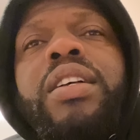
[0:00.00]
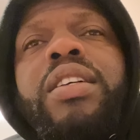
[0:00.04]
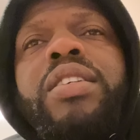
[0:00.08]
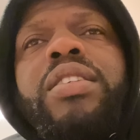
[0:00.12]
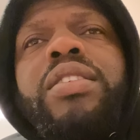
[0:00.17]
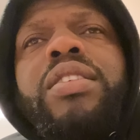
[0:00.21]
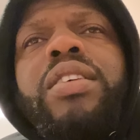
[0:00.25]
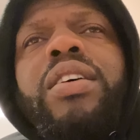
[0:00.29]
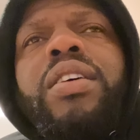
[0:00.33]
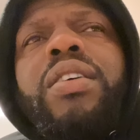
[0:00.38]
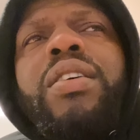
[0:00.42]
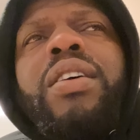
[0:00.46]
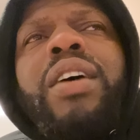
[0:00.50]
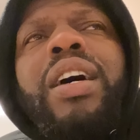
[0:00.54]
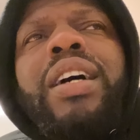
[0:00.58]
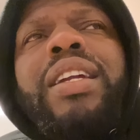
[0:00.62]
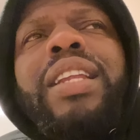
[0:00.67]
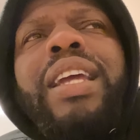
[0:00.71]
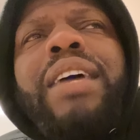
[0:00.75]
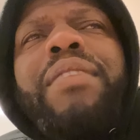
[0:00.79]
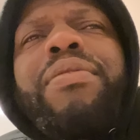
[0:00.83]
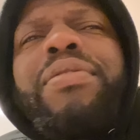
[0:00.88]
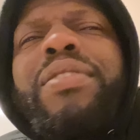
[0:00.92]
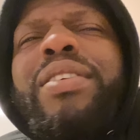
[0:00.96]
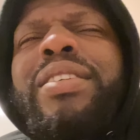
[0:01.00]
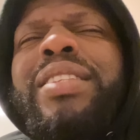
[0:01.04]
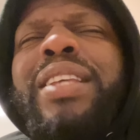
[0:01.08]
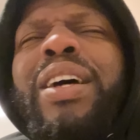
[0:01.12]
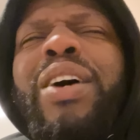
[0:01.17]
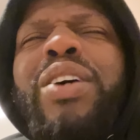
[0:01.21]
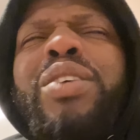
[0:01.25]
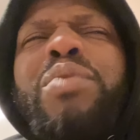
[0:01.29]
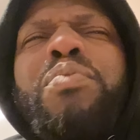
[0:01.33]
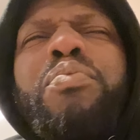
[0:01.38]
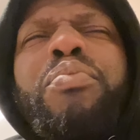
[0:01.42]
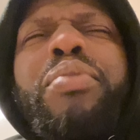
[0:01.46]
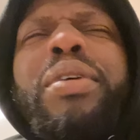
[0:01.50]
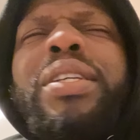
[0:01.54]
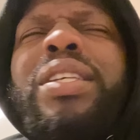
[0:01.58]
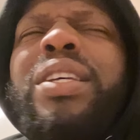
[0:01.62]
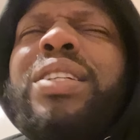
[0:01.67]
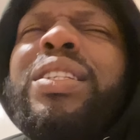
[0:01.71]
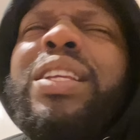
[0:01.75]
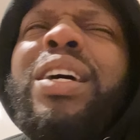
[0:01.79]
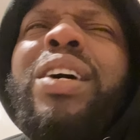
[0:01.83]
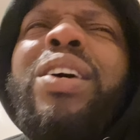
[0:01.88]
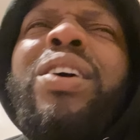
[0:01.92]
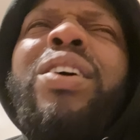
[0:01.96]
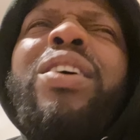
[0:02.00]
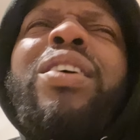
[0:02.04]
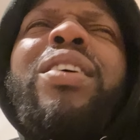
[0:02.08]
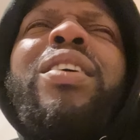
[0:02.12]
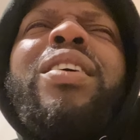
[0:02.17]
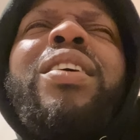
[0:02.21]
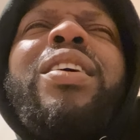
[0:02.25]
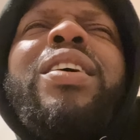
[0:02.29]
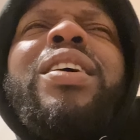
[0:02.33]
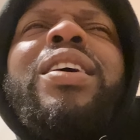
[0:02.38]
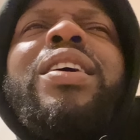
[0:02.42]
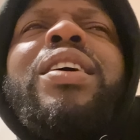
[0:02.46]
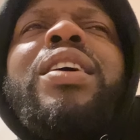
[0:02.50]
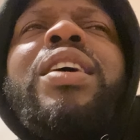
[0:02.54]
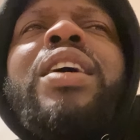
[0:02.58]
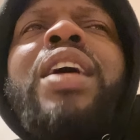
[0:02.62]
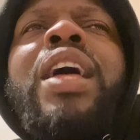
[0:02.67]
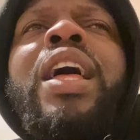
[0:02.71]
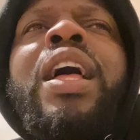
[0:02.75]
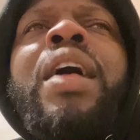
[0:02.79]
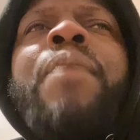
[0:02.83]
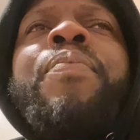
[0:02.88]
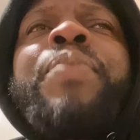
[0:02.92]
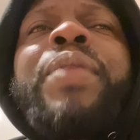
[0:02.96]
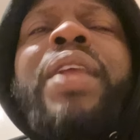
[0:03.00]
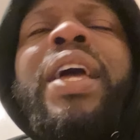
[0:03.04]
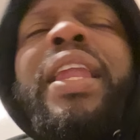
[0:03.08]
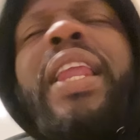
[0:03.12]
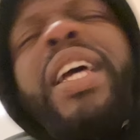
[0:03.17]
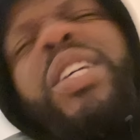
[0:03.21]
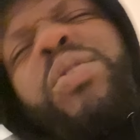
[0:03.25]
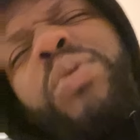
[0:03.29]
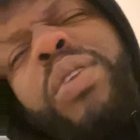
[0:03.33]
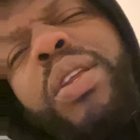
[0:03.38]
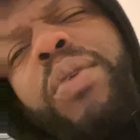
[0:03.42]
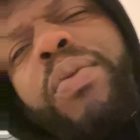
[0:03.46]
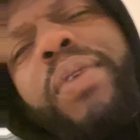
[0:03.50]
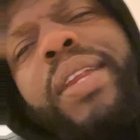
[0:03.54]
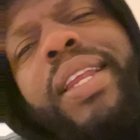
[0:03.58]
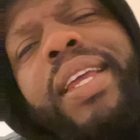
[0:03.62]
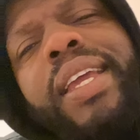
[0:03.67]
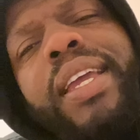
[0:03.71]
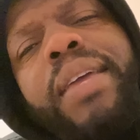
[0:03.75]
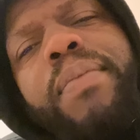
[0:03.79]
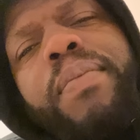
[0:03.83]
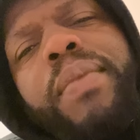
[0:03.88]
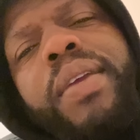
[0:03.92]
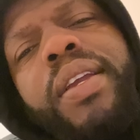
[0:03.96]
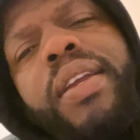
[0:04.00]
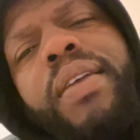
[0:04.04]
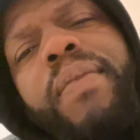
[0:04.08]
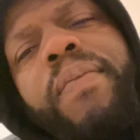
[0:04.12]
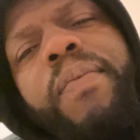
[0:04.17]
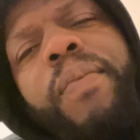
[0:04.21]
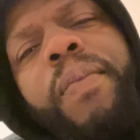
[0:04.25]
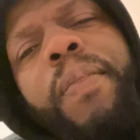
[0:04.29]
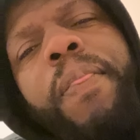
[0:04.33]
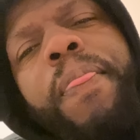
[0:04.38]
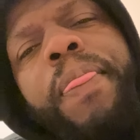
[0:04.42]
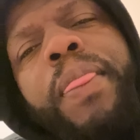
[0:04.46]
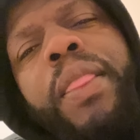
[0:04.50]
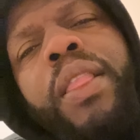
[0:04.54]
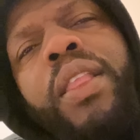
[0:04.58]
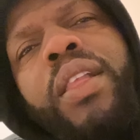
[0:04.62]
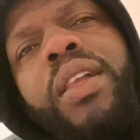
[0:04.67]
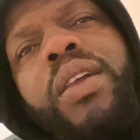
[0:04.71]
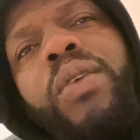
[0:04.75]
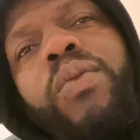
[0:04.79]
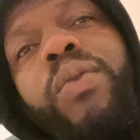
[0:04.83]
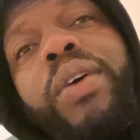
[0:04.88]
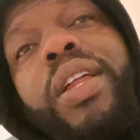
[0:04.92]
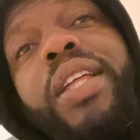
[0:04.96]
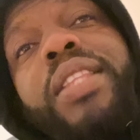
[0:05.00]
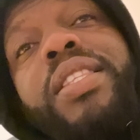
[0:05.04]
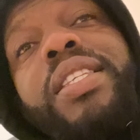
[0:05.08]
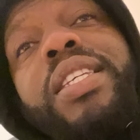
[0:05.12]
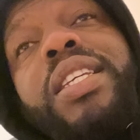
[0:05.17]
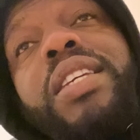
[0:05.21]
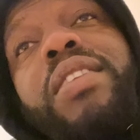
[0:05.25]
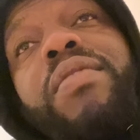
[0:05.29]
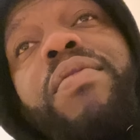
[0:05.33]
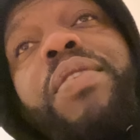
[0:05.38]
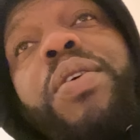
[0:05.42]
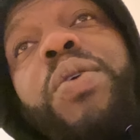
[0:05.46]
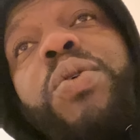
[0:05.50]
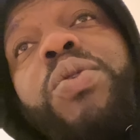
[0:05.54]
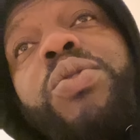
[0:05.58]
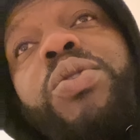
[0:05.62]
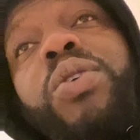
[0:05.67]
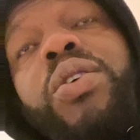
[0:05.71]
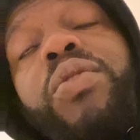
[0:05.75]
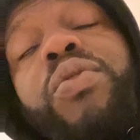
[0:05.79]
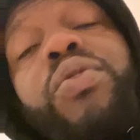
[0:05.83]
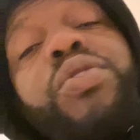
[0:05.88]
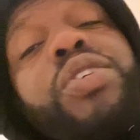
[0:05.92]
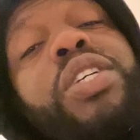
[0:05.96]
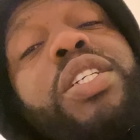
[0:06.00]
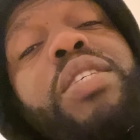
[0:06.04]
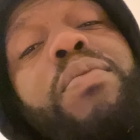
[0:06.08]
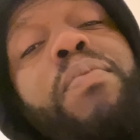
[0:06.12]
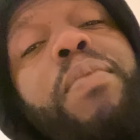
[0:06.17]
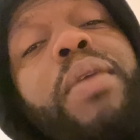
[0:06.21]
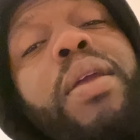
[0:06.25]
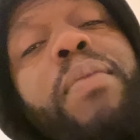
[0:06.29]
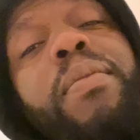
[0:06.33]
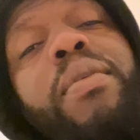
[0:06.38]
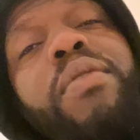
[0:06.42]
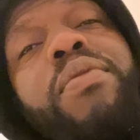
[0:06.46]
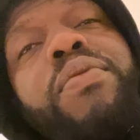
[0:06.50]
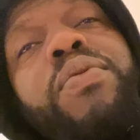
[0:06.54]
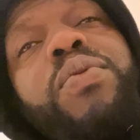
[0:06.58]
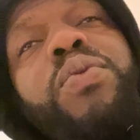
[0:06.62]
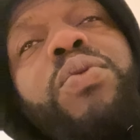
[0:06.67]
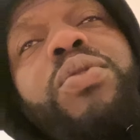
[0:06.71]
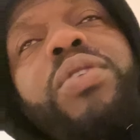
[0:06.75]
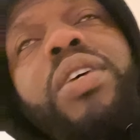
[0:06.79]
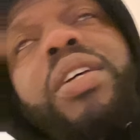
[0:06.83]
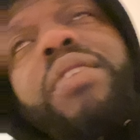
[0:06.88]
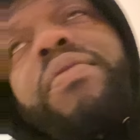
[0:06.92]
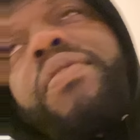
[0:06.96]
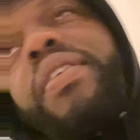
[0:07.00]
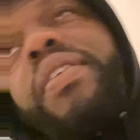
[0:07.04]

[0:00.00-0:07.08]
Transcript: So that first night I was pissed. I was like, oh and that's when it really hit me. When the TV was off, it was just me and my thoughts. I was